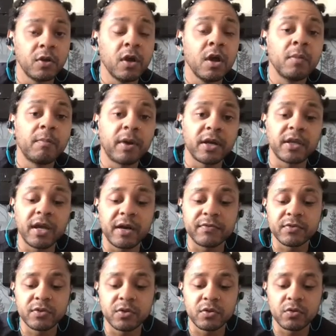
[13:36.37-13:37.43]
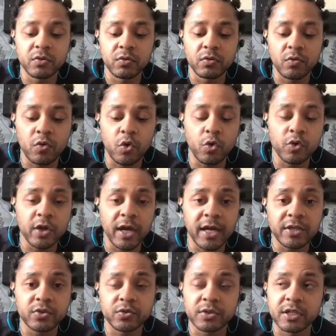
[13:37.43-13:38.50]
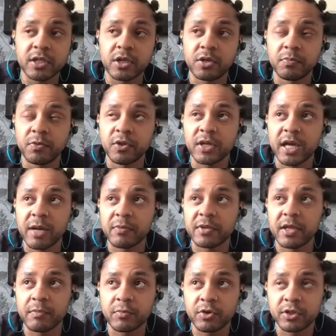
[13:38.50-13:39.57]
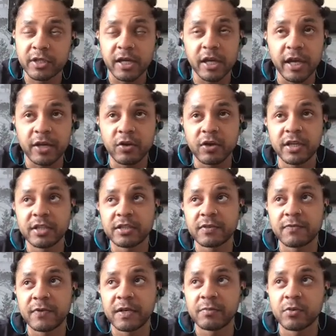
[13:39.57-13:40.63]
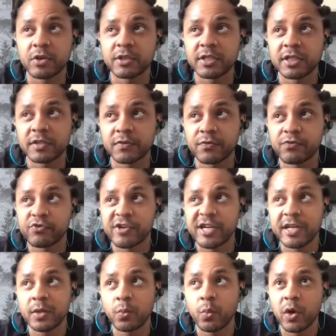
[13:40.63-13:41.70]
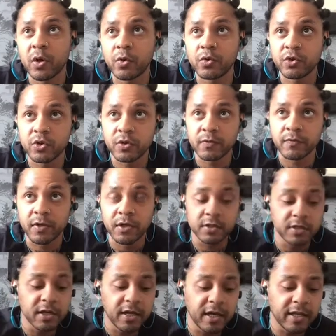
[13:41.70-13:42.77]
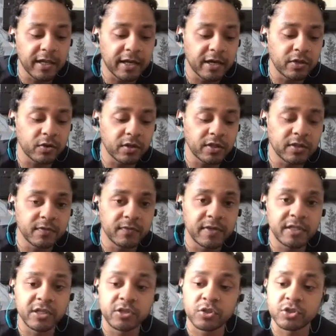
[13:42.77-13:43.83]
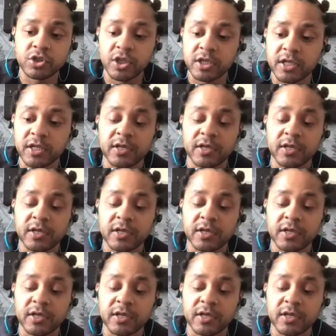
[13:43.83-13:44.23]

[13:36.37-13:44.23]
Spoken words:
But you have to call your angels in and communicate with them, because they cannot intervene, because it is a free will universe and they cannot intervene in your journey.